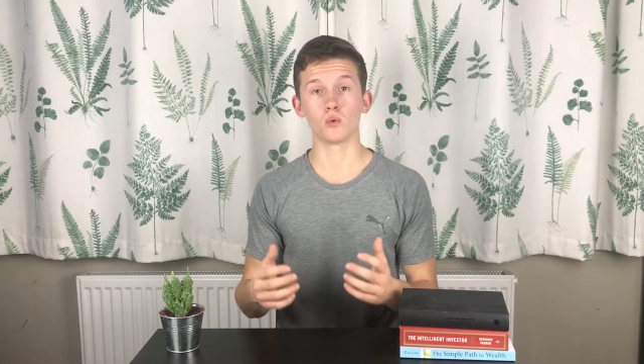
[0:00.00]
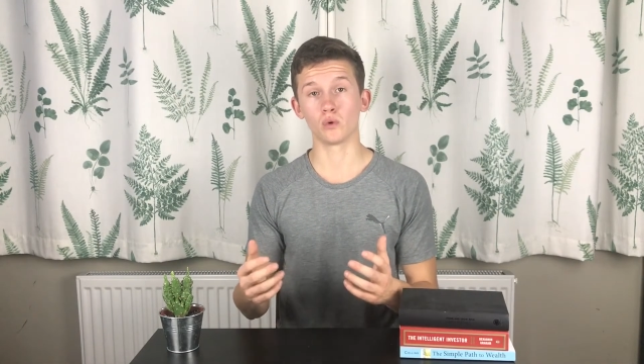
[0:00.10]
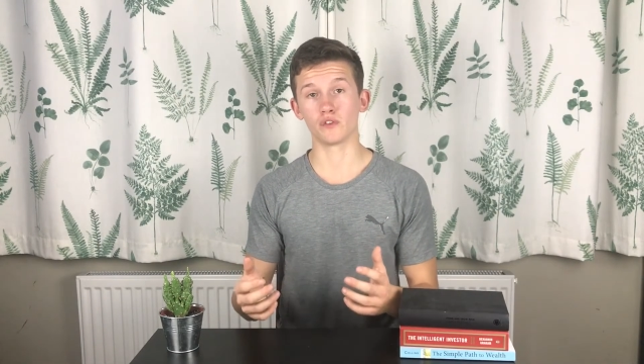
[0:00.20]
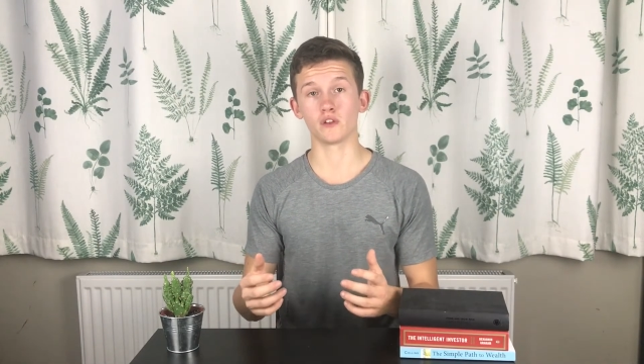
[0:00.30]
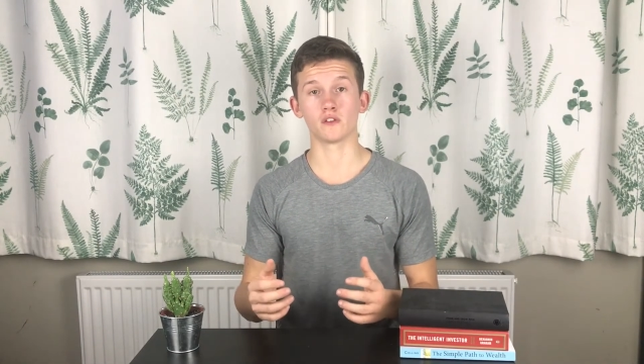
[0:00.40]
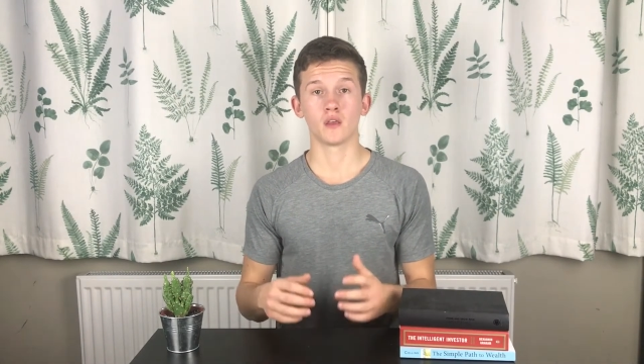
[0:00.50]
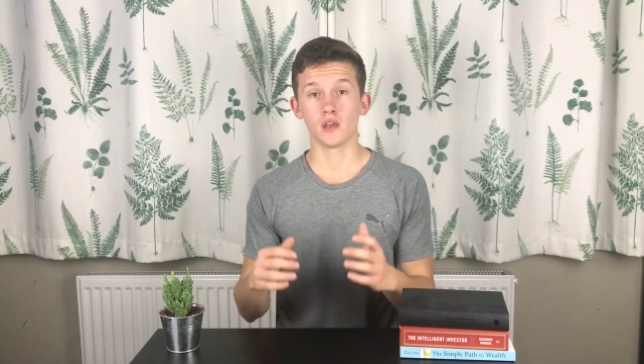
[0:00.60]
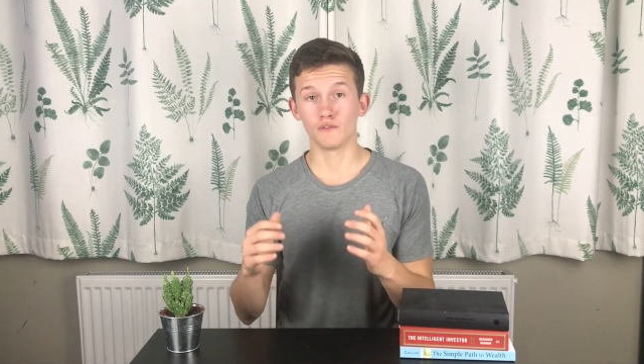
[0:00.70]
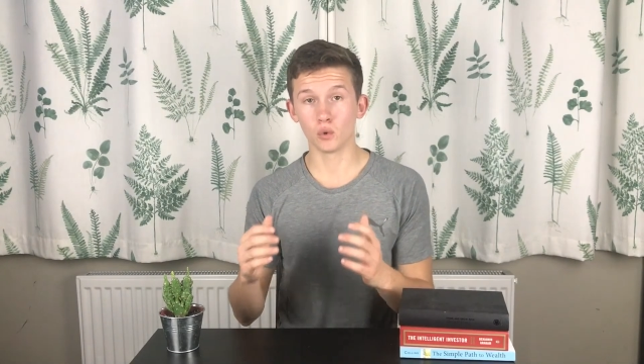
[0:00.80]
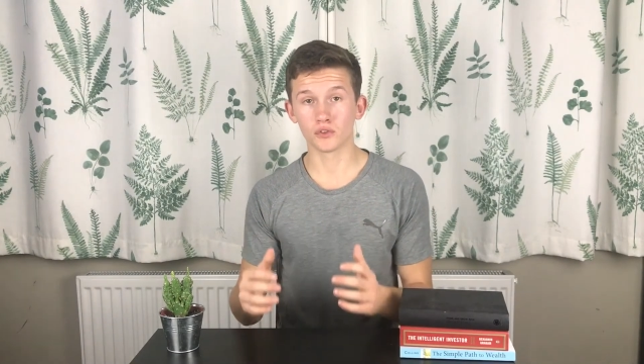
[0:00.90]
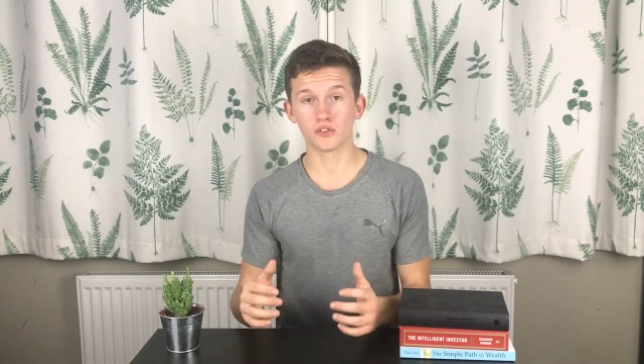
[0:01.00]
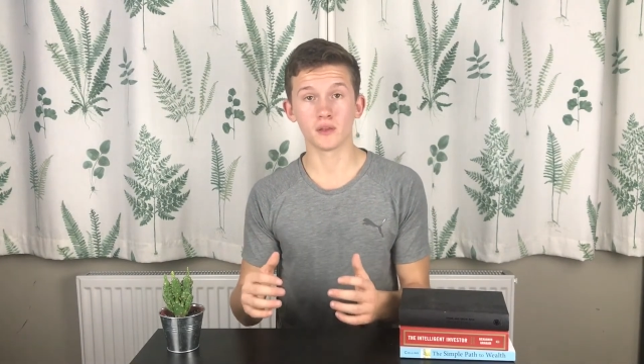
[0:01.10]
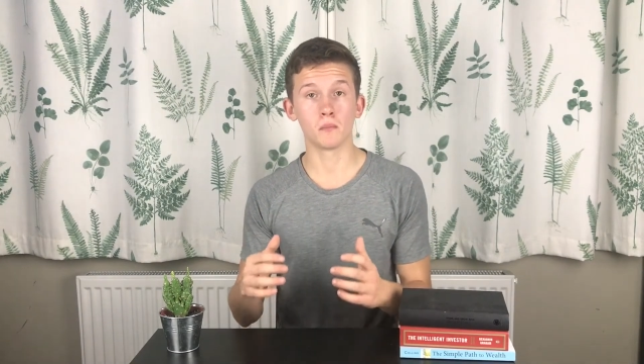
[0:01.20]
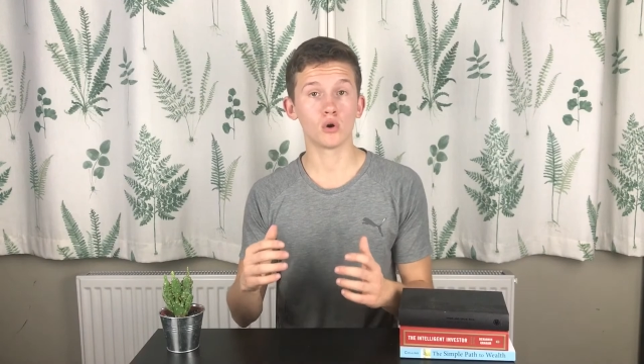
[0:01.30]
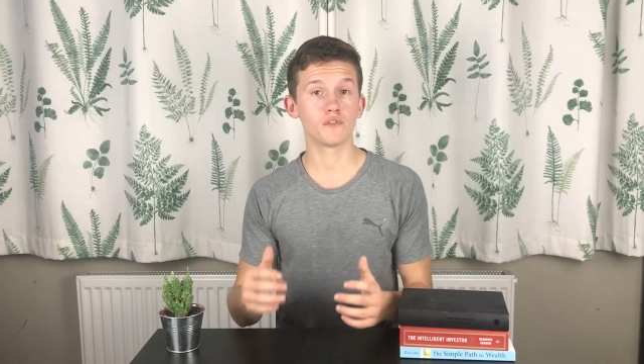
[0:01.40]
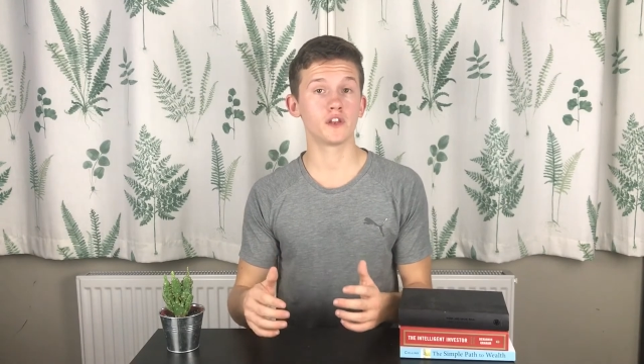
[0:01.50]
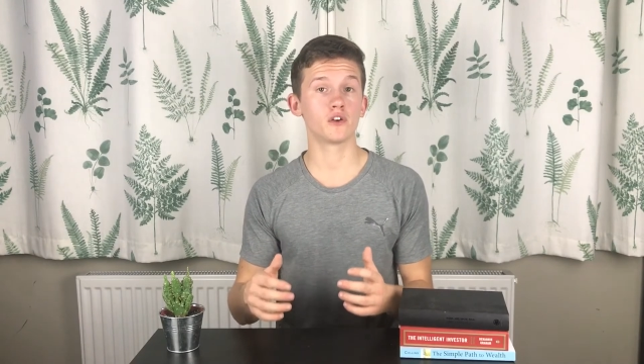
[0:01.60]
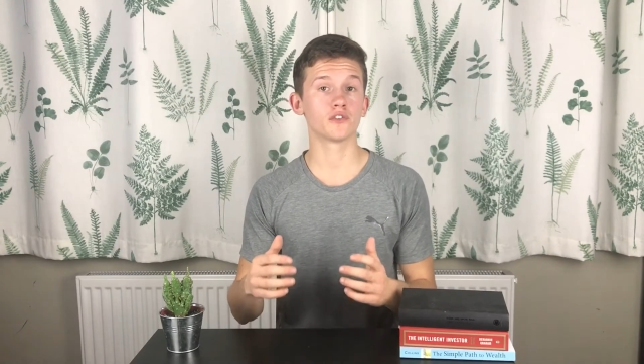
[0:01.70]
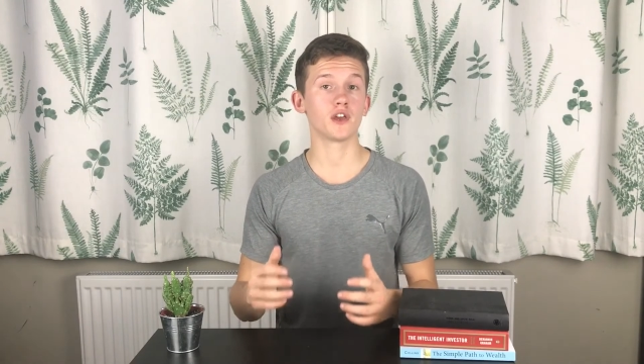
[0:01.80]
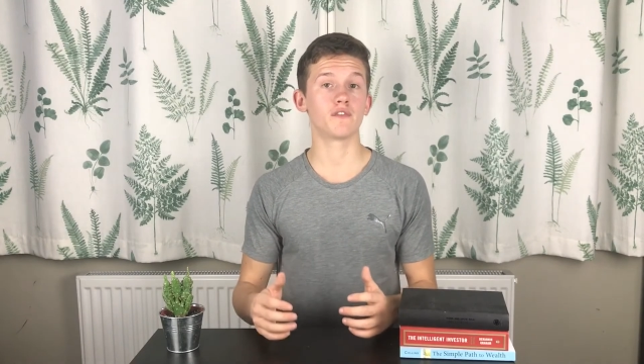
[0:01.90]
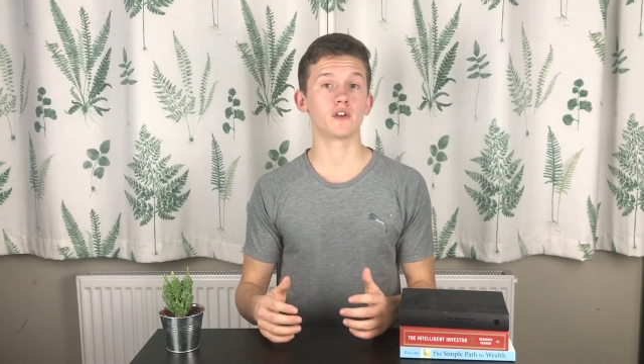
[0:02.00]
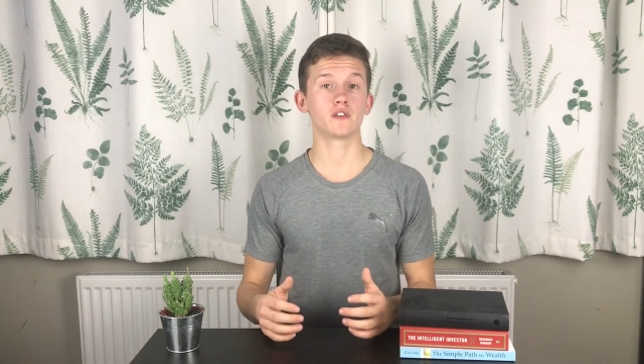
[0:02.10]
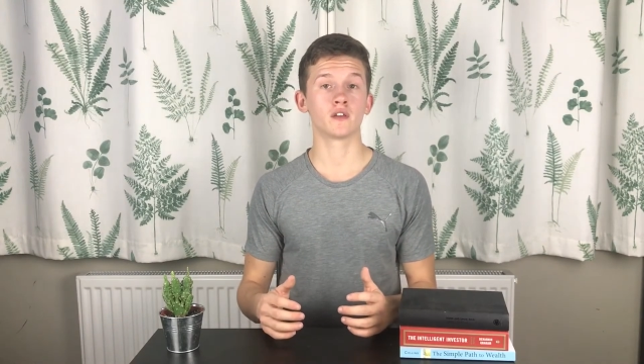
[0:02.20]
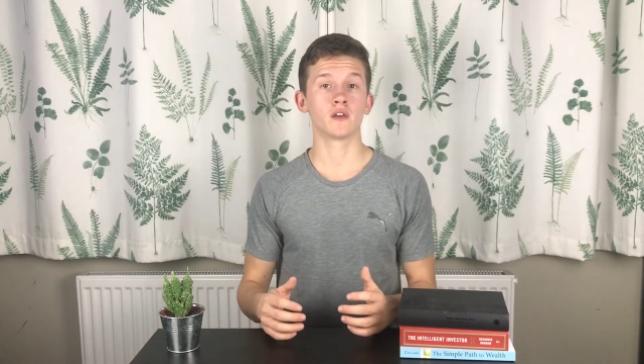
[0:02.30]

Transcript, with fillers: with ease. If you want to see more videos like this,